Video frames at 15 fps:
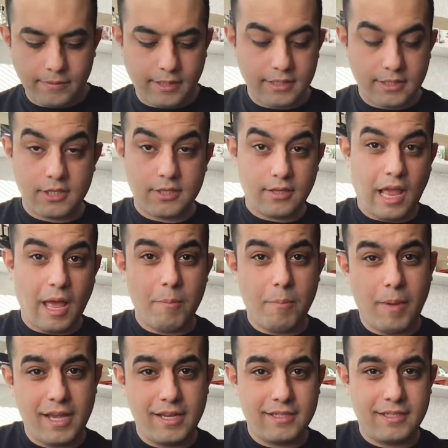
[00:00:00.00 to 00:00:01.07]
It's
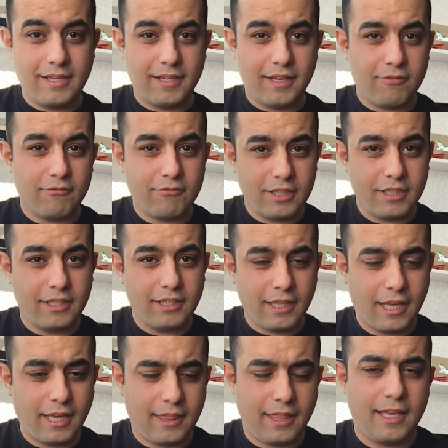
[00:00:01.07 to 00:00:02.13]
amazing. I really
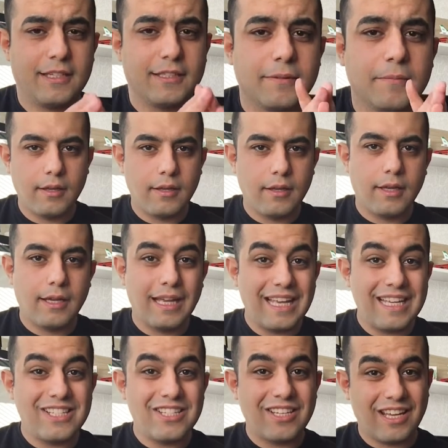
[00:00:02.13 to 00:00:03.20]
like that.
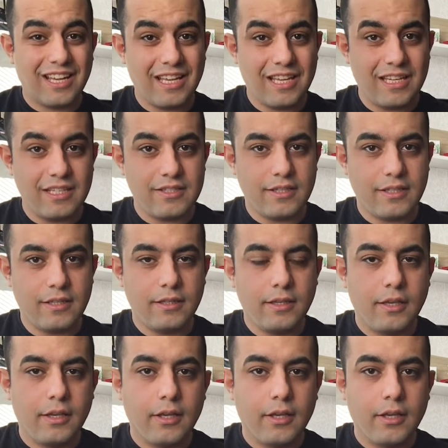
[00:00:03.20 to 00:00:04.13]
It's easy.